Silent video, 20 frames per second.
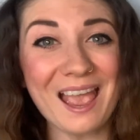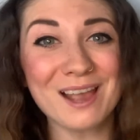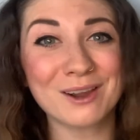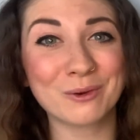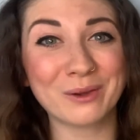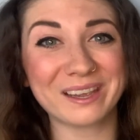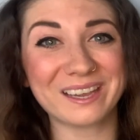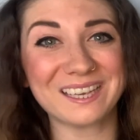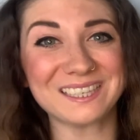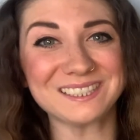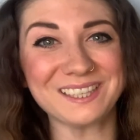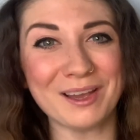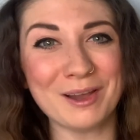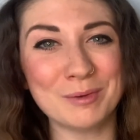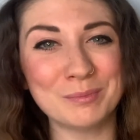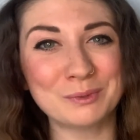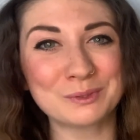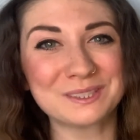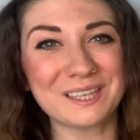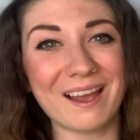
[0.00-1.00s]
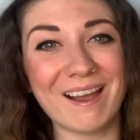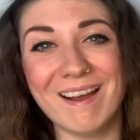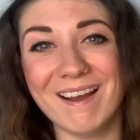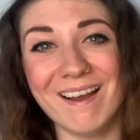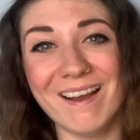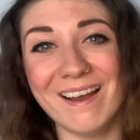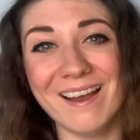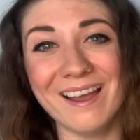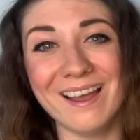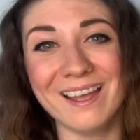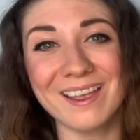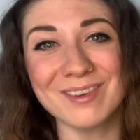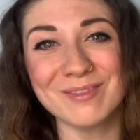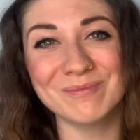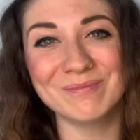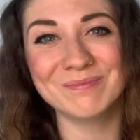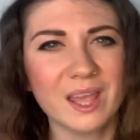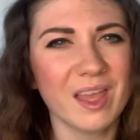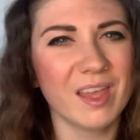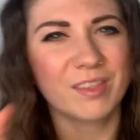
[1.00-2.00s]
Quick example time!
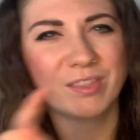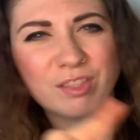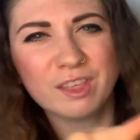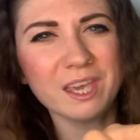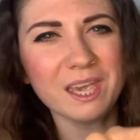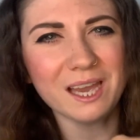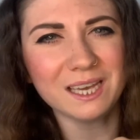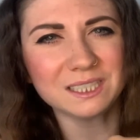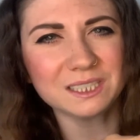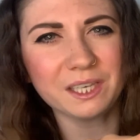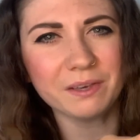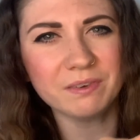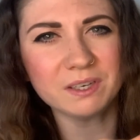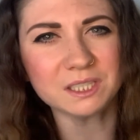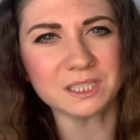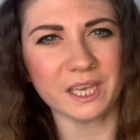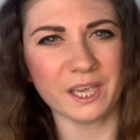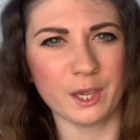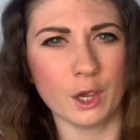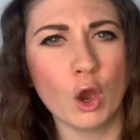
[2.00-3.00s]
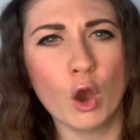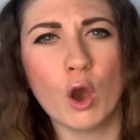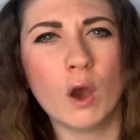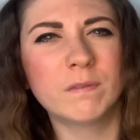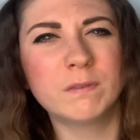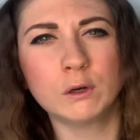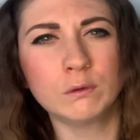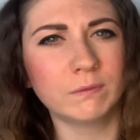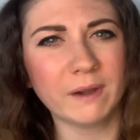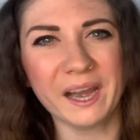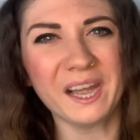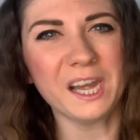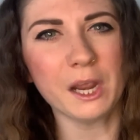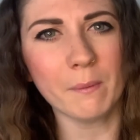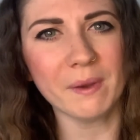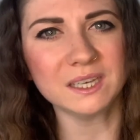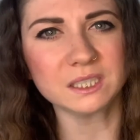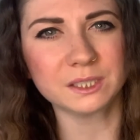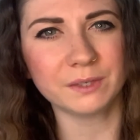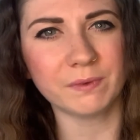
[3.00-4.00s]
The activity of a
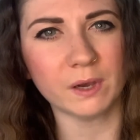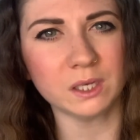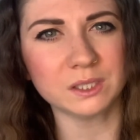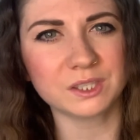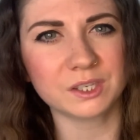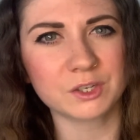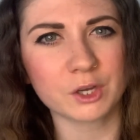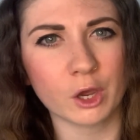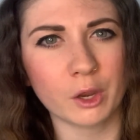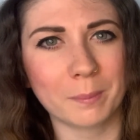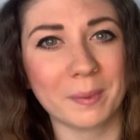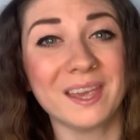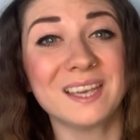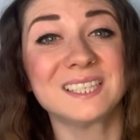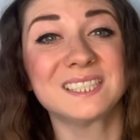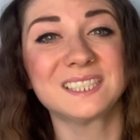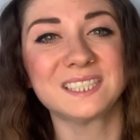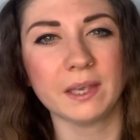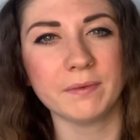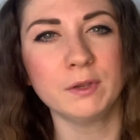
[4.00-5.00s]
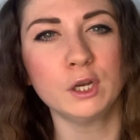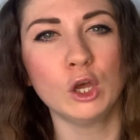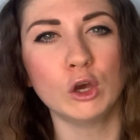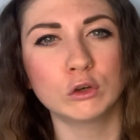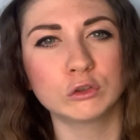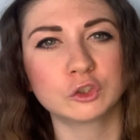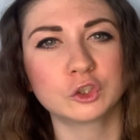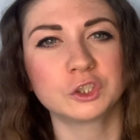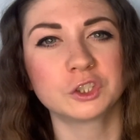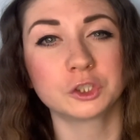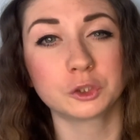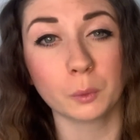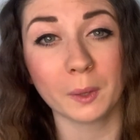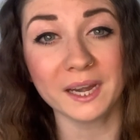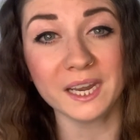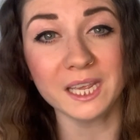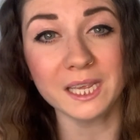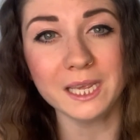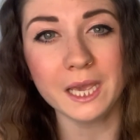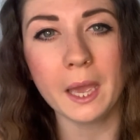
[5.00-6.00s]
radioactive isotope is
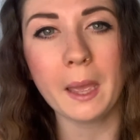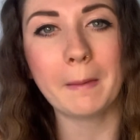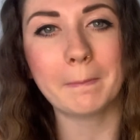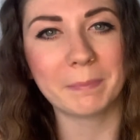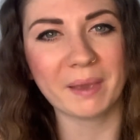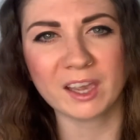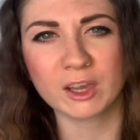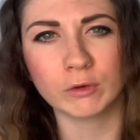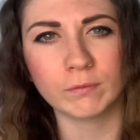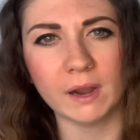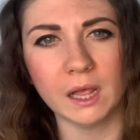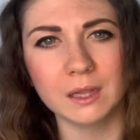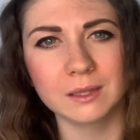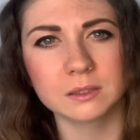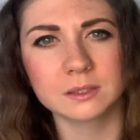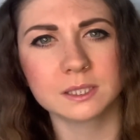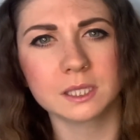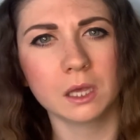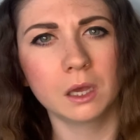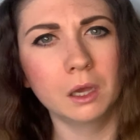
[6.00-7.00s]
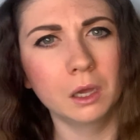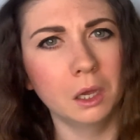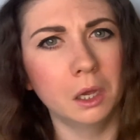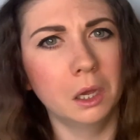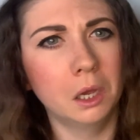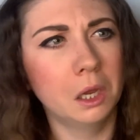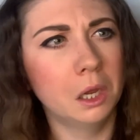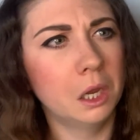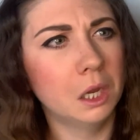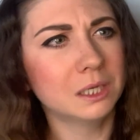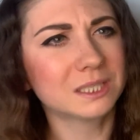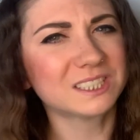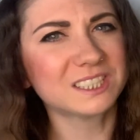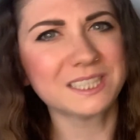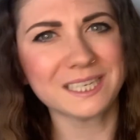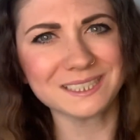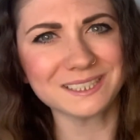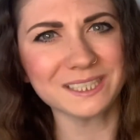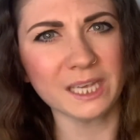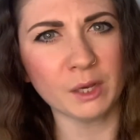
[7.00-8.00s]
720 becquerels.
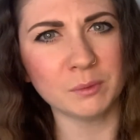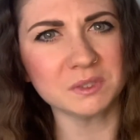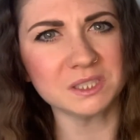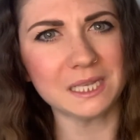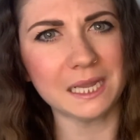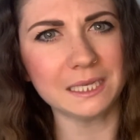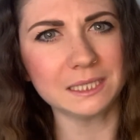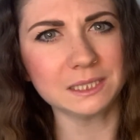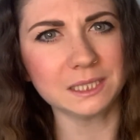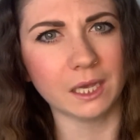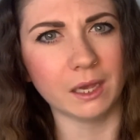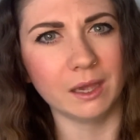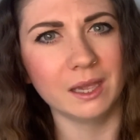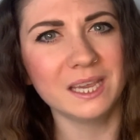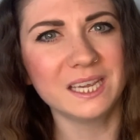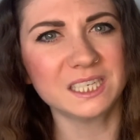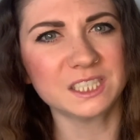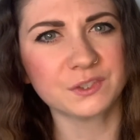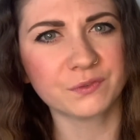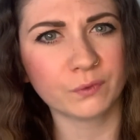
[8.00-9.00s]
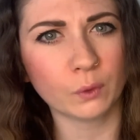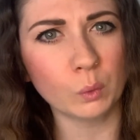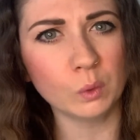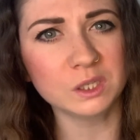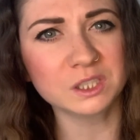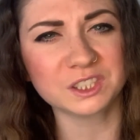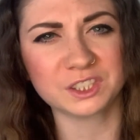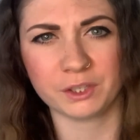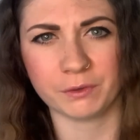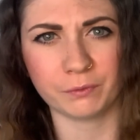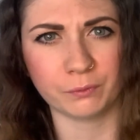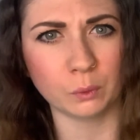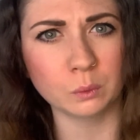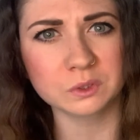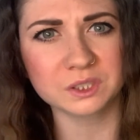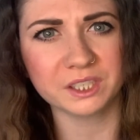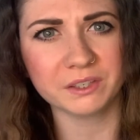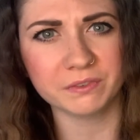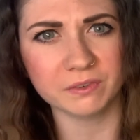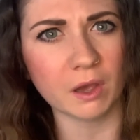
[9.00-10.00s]
6 hours later, it's falling to
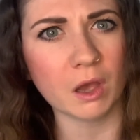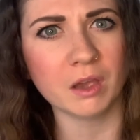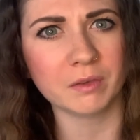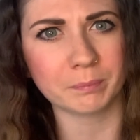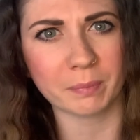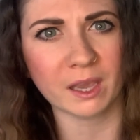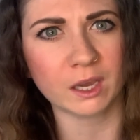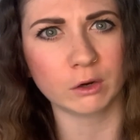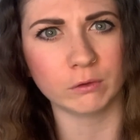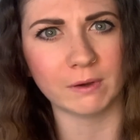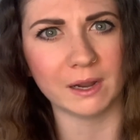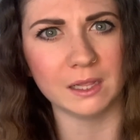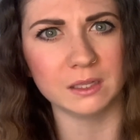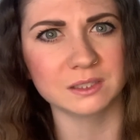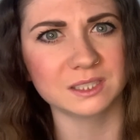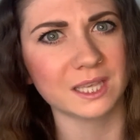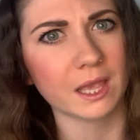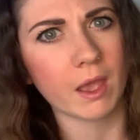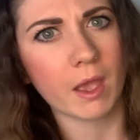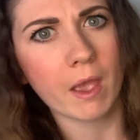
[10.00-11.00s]
45 becquerels.